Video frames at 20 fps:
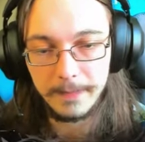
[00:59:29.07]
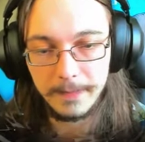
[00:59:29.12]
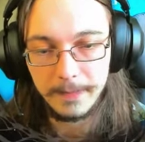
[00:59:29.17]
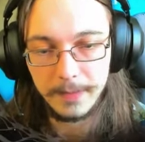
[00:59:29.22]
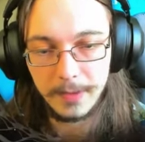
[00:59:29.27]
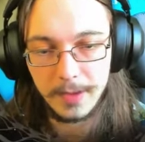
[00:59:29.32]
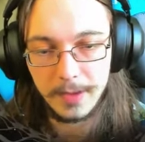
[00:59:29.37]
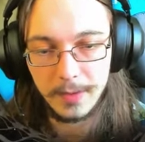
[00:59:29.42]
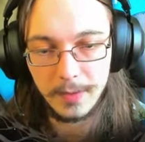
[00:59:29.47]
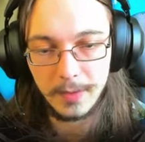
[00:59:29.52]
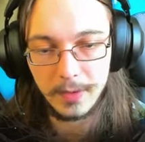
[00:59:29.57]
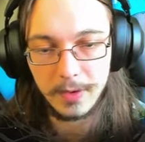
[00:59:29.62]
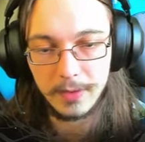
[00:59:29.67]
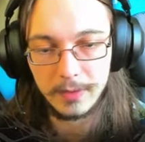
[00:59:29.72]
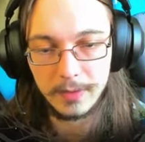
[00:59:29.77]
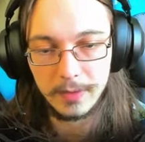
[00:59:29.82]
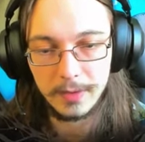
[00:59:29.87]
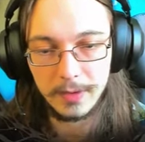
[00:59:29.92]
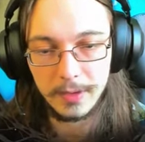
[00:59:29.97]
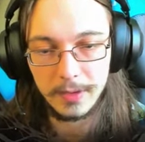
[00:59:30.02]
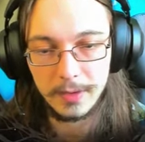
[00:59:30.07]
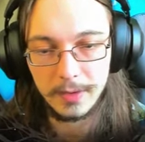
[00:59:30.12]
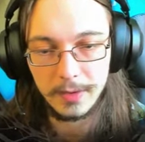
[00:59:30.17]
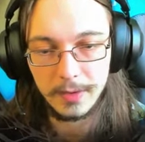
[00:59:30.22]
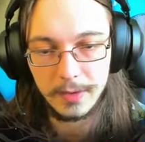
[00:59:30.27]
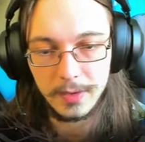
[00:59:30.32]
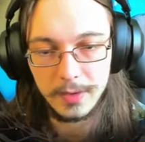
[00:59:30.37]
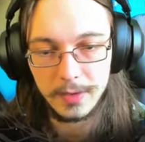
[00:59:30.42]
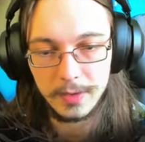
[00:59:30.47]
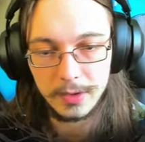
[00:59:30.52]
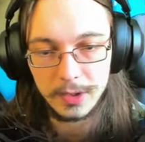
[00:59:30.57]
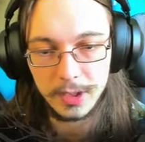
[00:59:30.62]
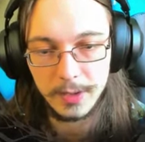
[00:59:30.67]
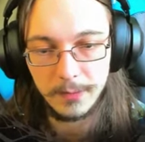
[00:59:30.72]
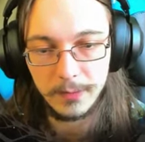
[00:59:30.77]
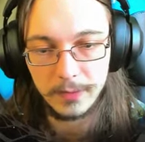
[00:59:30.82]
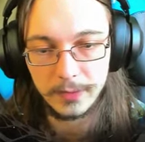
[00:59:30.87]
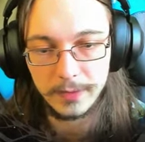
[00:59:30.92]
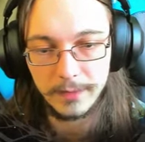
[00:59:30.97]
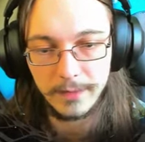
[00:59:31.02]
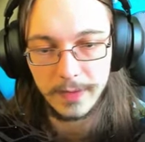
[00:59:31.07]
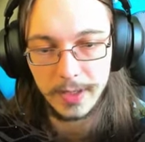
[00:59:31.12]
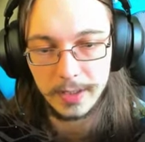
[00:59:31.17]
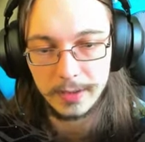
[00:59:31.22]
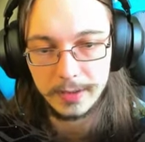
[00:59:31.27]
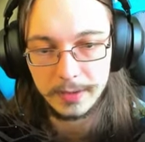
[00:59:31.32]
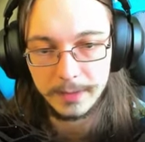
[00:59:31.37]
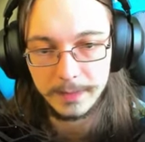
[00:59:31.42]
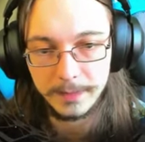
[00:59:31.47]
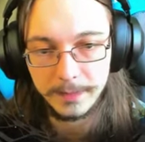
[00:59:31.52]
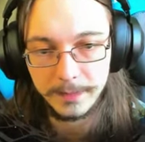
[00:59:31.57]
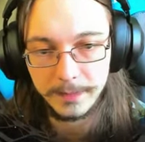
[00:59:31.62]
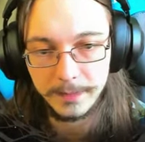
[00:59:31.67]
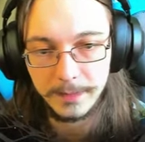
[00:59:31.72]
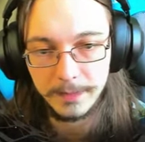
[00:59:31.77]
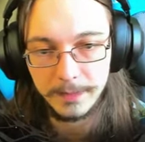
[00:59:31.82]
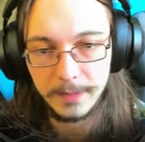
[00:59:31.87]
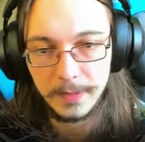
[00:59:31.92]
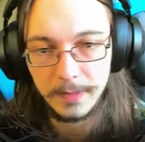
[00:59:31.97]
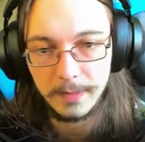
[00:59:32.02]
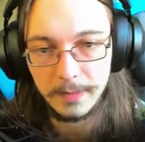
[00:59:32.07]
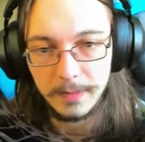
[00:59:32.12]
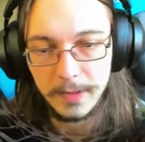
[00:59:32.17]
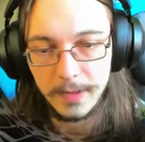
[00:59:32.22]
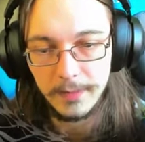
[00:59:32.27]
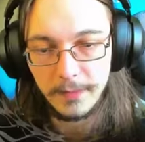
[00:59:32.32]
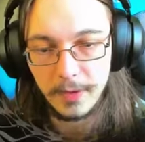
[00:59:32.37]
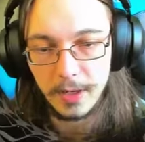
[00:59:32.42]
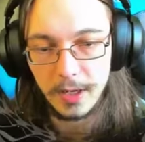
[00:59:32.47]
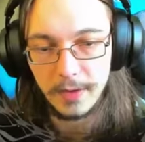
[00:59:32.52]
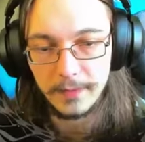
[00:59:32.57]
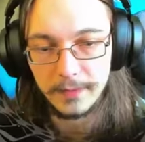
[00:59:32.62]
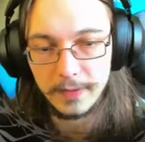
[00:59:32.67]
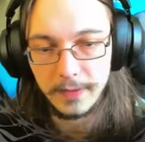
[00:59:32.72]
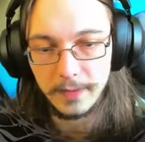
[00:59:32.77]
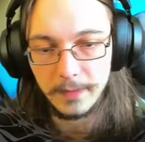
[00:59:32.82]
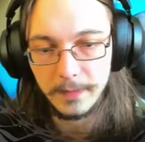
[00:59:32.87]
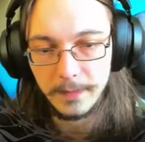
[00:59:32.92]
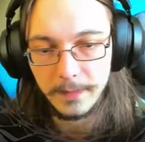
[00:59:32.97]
The the goat the the sheep will suffice, if I have to.